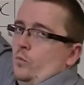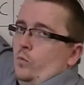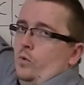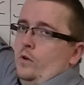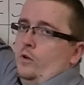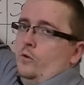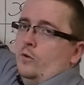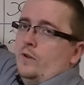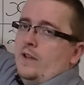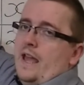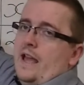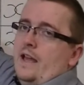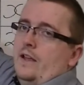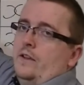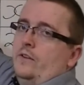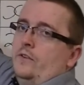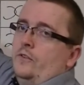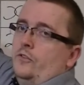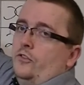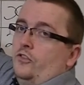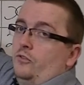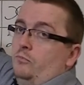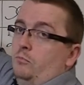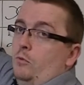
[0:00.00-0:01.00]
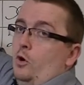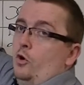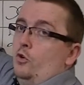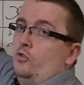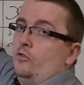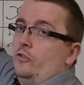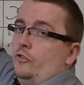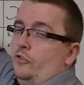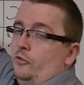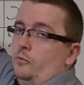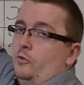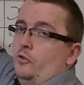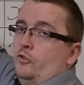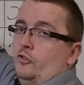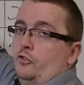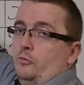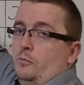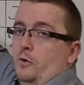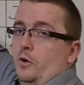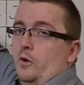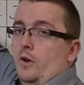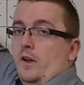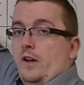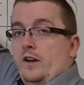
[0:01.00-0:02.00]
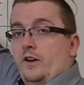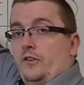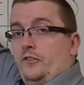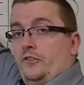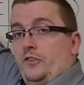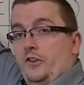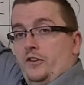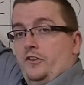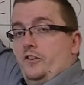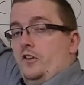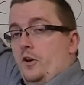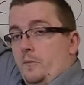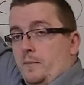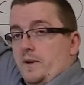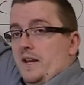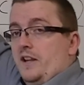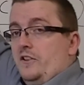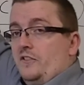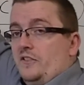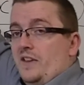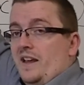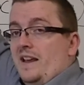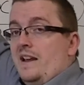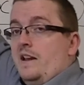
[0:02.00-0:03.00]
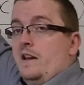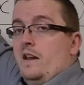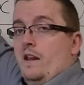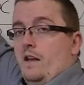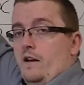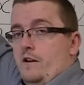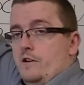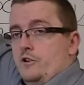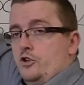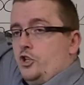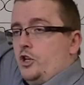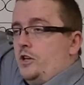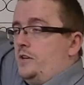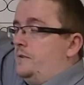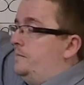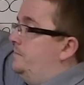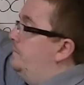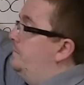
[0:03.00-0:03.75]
will get smaller and smaller and smaller because the denominator is getting larger.